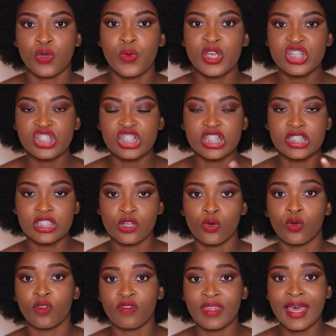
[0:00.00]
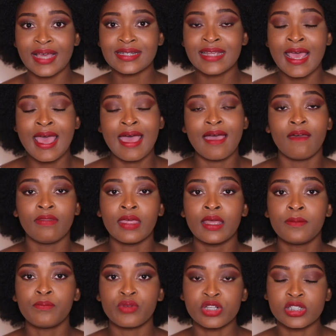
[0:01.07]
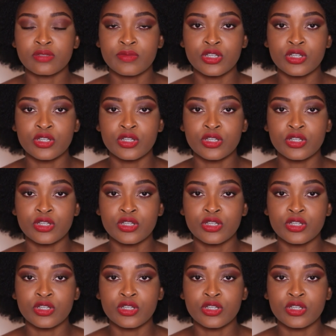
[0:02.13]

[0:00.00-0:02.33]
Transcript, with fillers: questions and all of that. And that brings